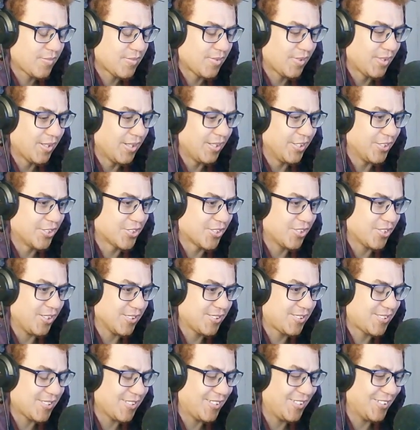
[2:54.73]
And
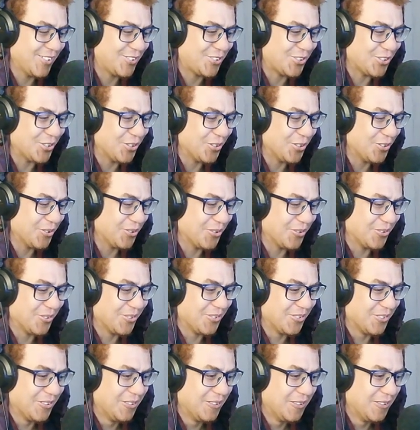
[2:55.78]
entrusted it to you.